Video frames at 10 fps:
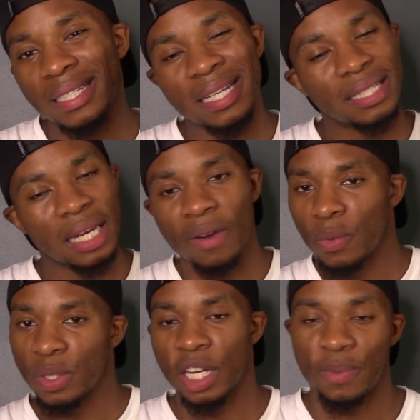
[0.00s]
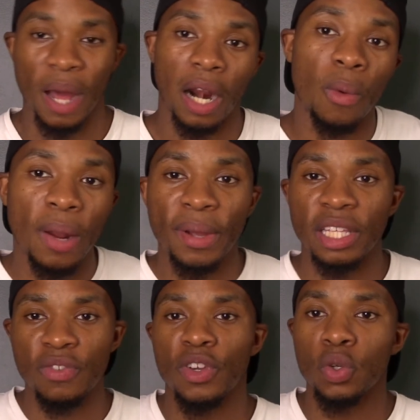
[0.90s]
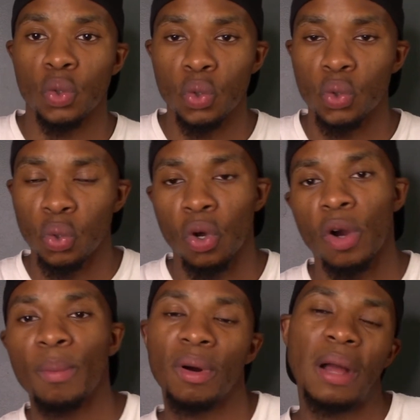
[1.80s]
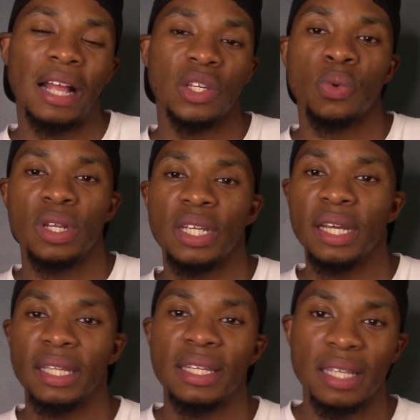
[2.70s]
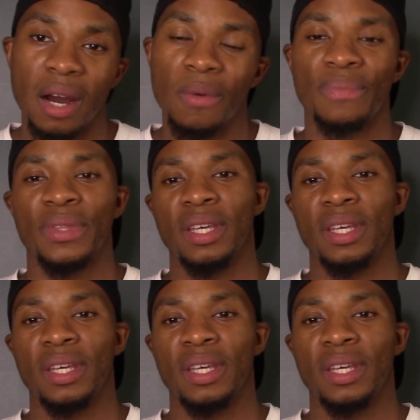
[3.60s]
it's levels to this, but I don't wanna make this video too, too, too long, but I just wanted to get this out